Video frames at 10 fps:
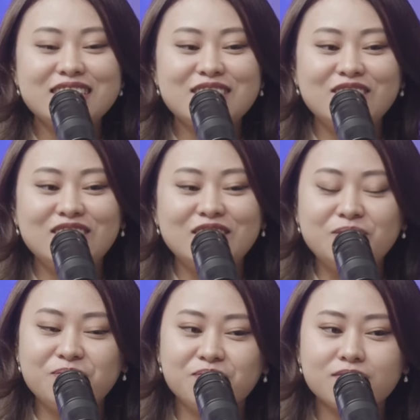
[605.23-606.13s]
So
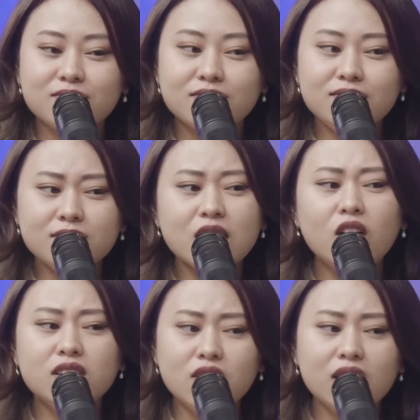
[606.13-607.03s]

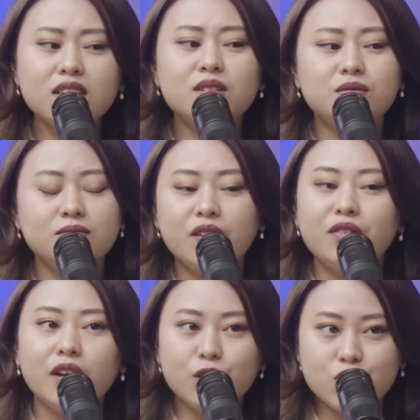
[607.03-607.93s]
all in all, a
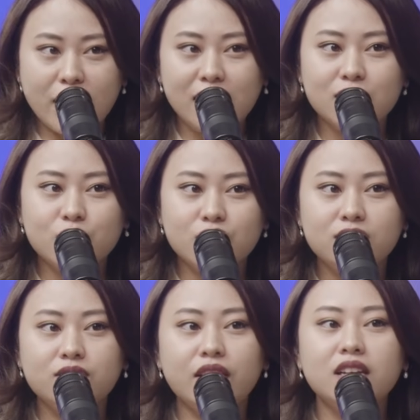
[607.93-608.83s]
very good childhood,
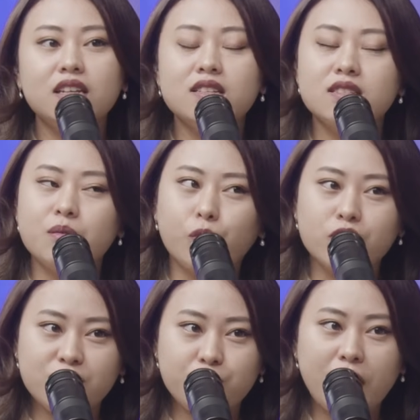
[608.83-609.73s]
very
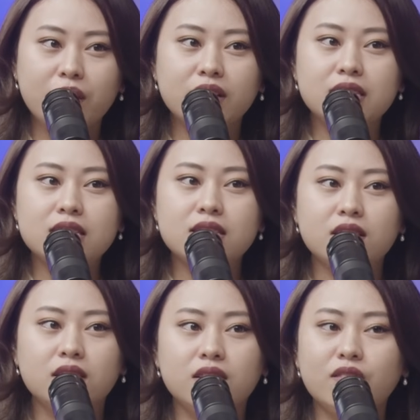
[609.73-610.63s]
supportive parents.
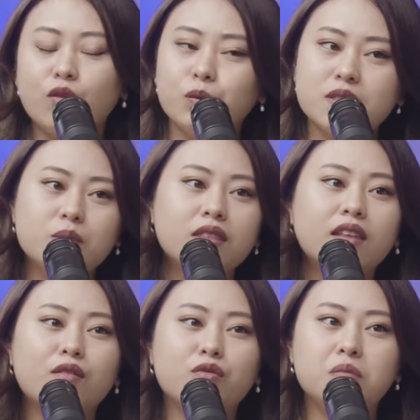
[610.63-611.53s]
They've always been
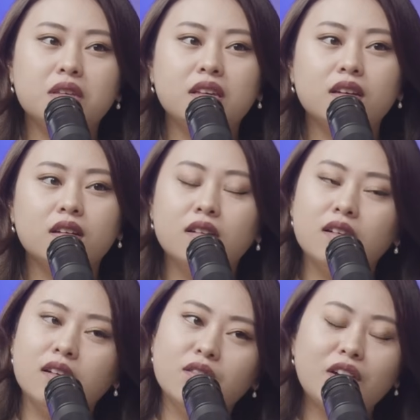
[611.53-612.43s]
there for me,
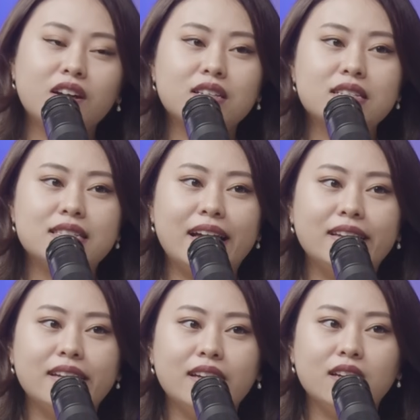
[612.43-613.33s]
very
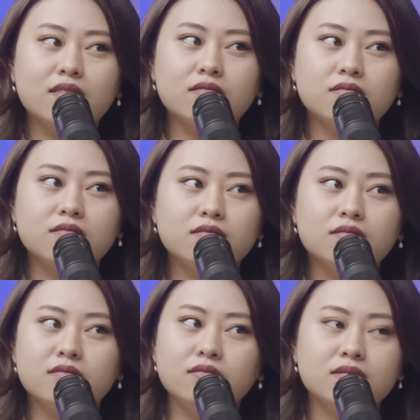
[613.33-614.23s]
understanding.
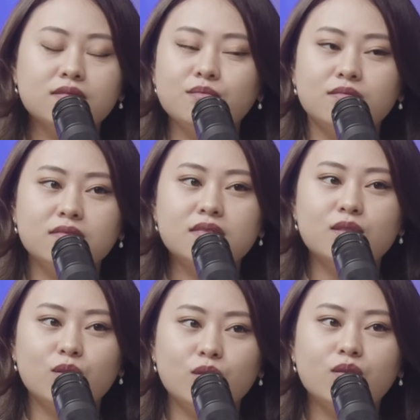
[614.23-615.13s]

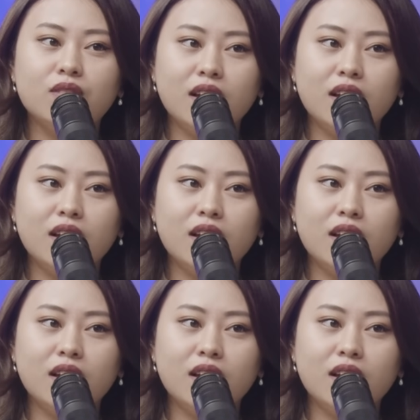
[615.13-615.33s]
So yeah.